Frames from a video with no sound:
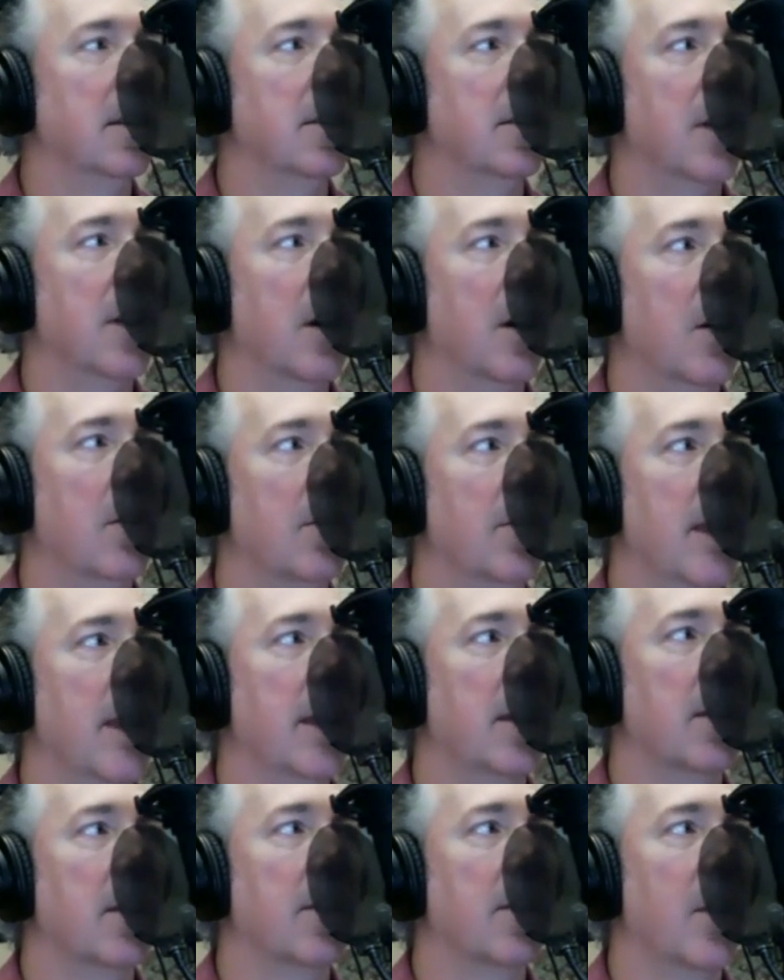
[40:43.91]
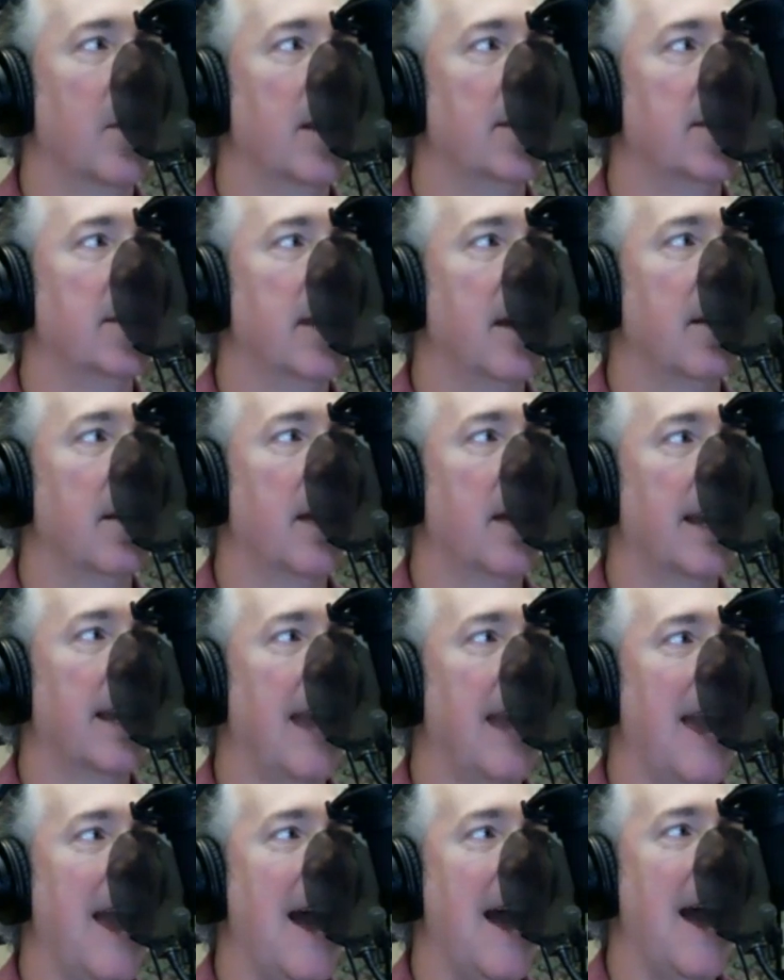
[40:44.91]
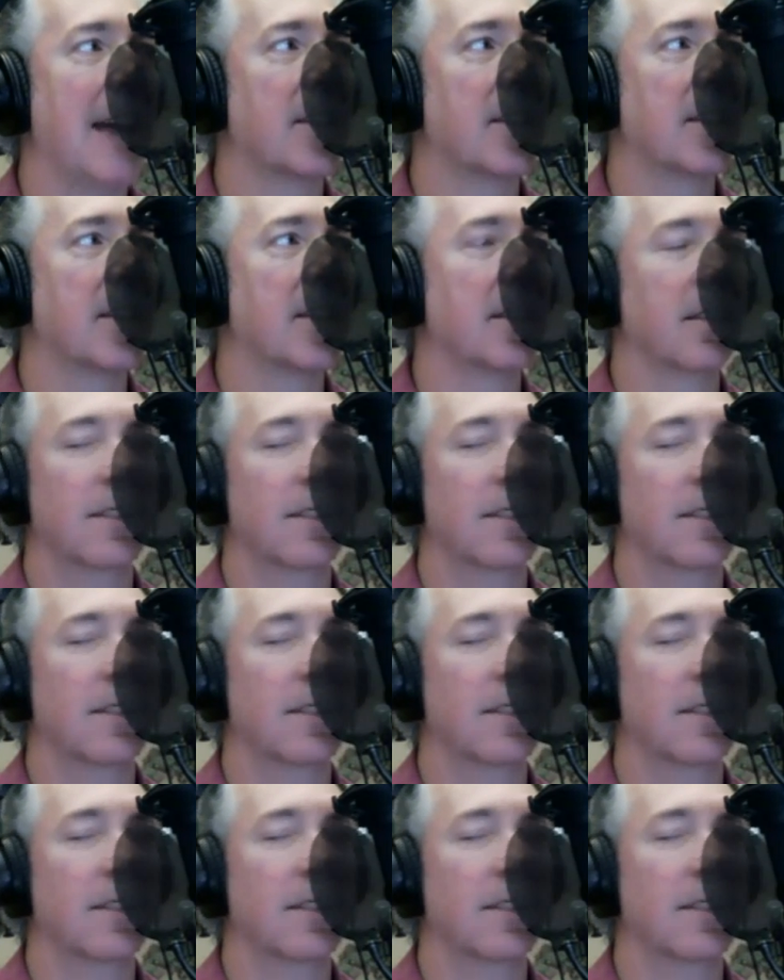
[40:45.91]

don't make your voice sound like ass."